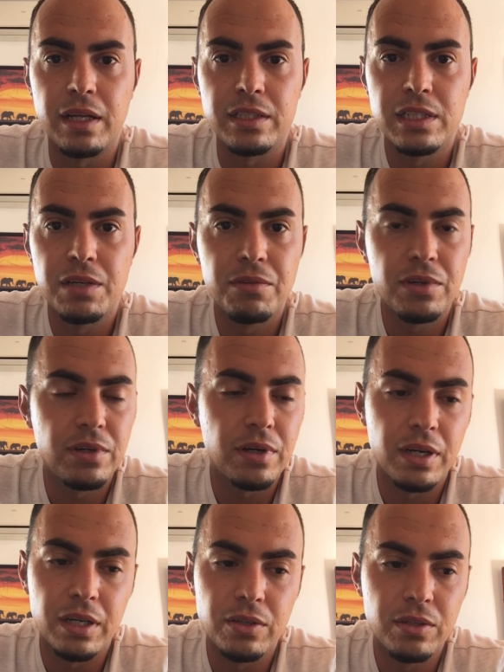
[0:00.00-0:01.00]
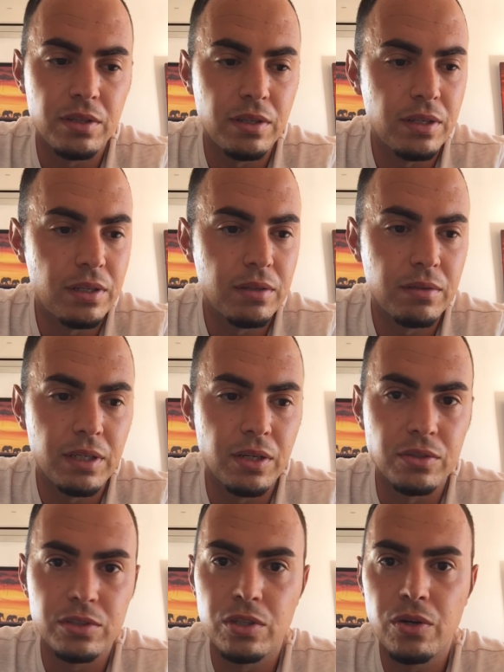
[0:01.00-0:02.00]
that's never a good you
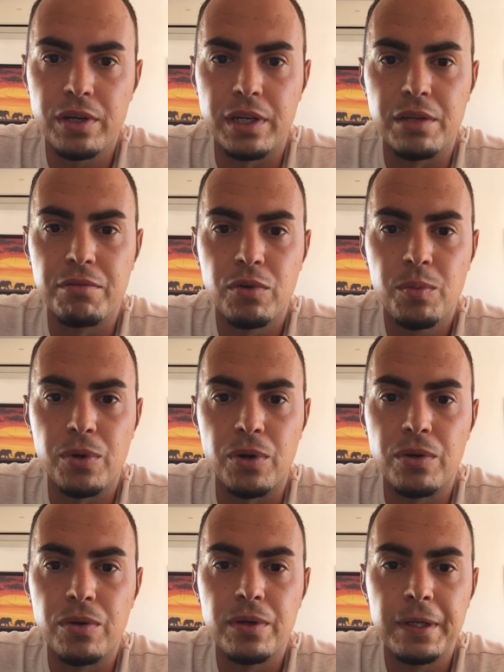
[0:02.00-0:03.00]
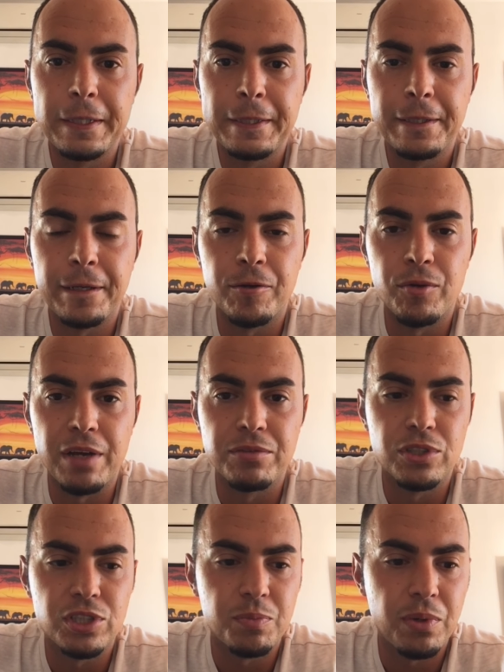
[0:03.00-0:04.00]
know story in football. And we have
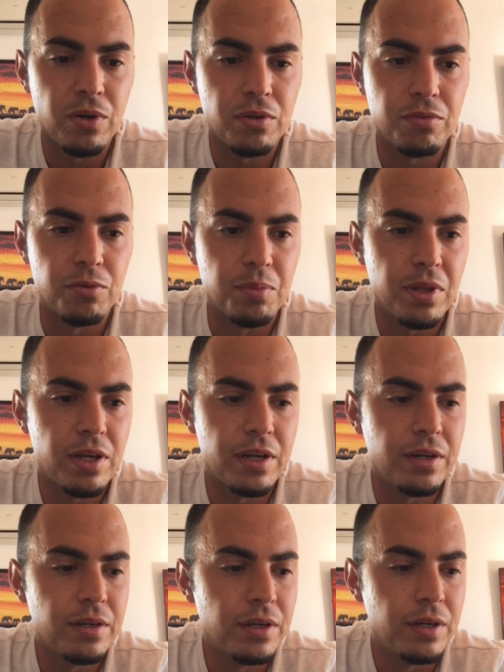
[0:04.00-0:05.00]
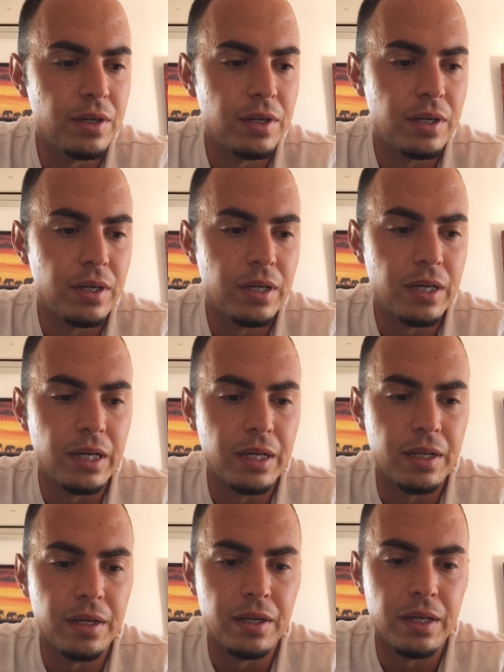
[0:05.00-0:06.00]
such a powerful player,
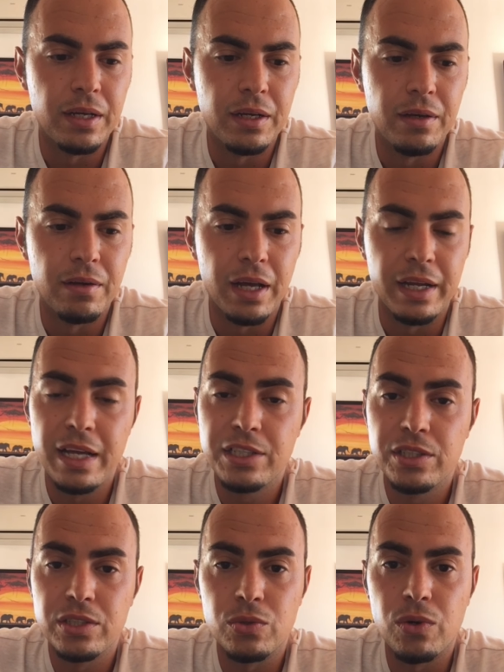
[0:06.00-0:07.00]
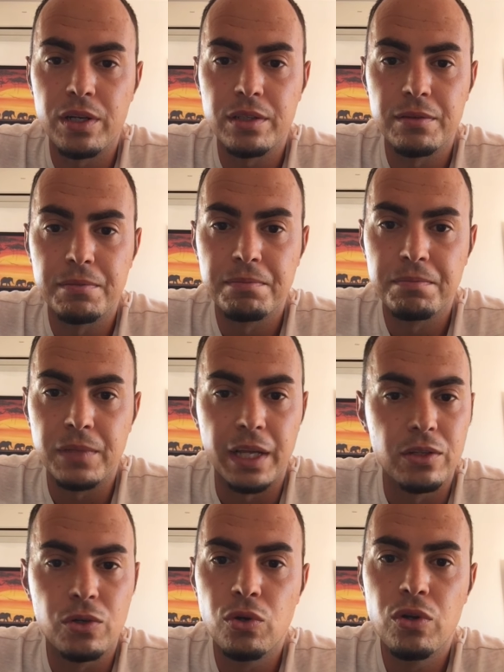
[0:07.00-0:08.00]
and uh, an aging squad
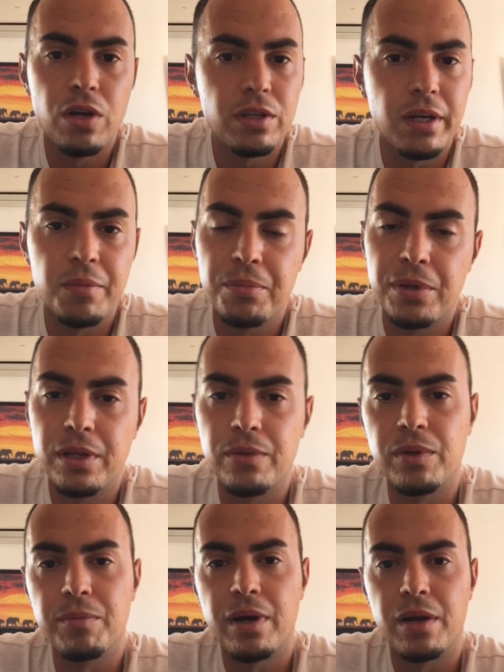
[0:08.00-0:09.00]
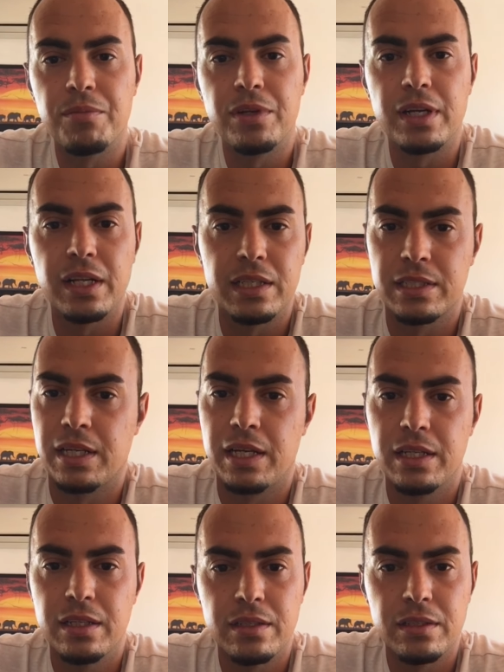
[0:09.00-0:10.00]
that could not compete with Bayern Munich last
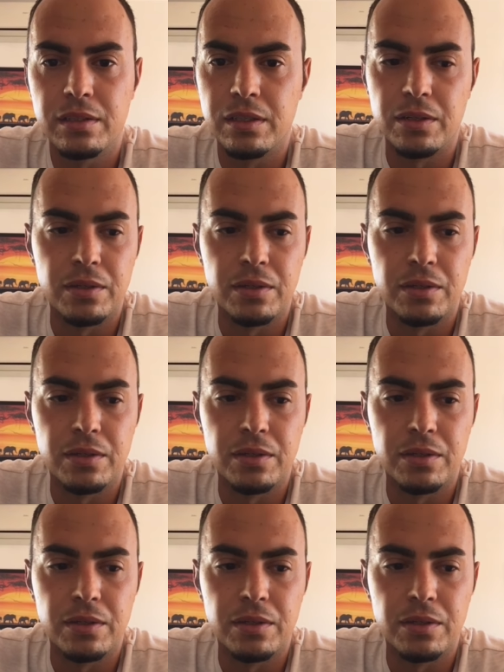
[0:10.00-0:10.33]
night. You